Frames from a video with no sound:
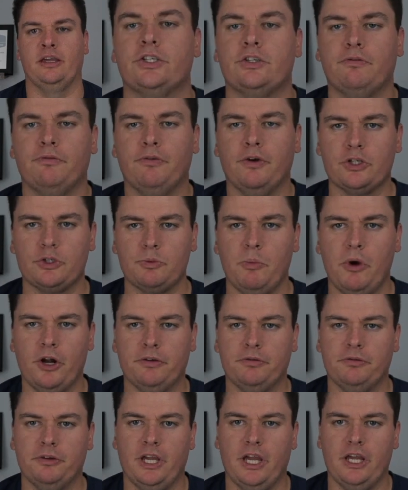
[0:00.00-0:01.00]
This first
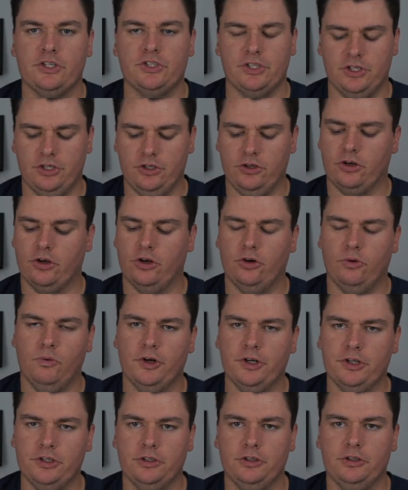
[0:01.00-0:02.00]
modification that you're going to
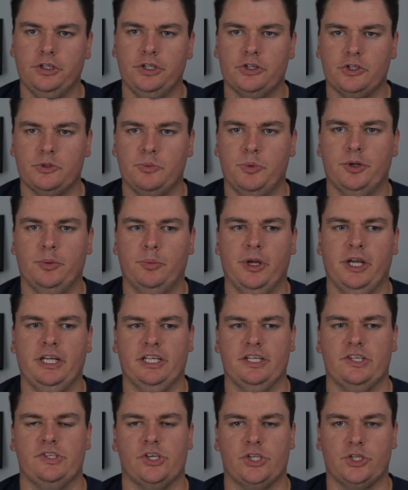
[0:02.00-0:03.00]
want to do to your spinnerbait
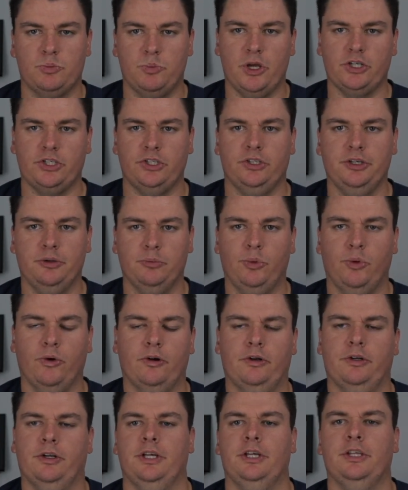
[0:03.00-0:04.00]
is especially
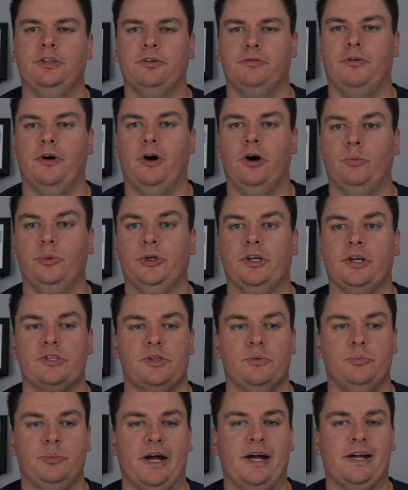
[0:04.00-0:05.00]
important in the fall because
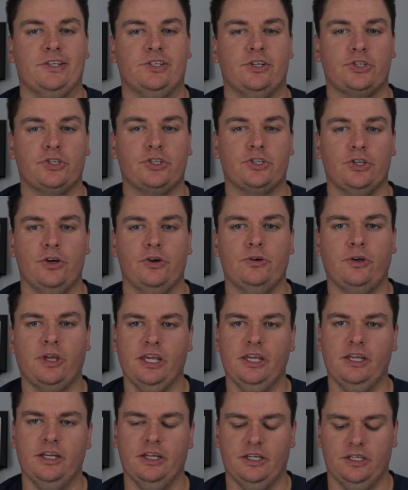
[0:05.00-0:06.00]
the bass are so
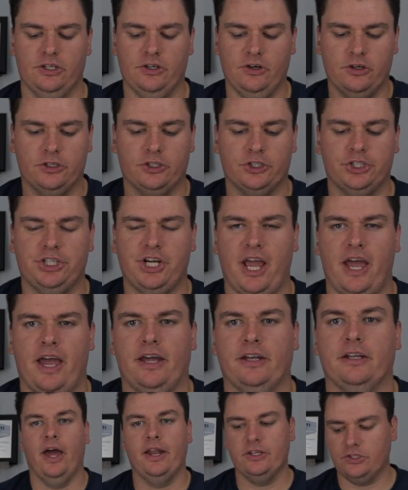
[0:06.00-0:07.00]
keyed in on
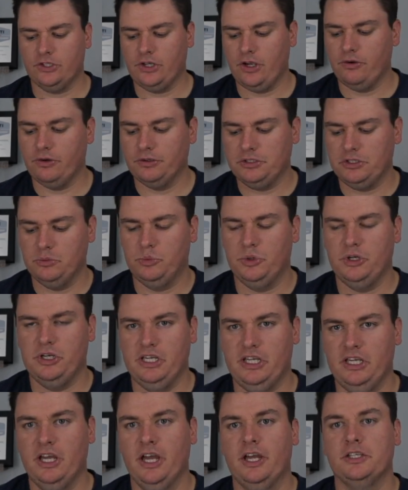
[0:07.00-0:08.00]
shad. That is going to
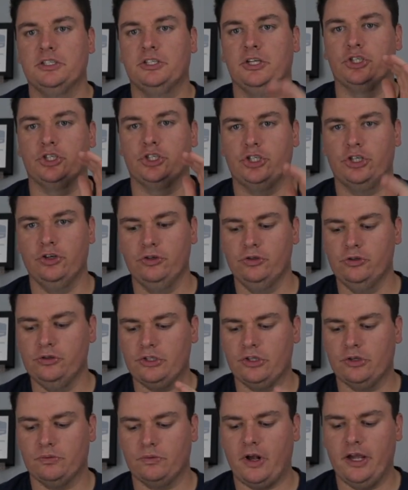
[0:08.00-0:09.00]
be to choose
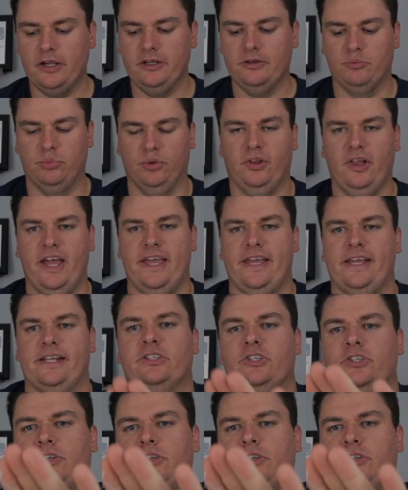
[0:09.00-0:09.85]
the right blades.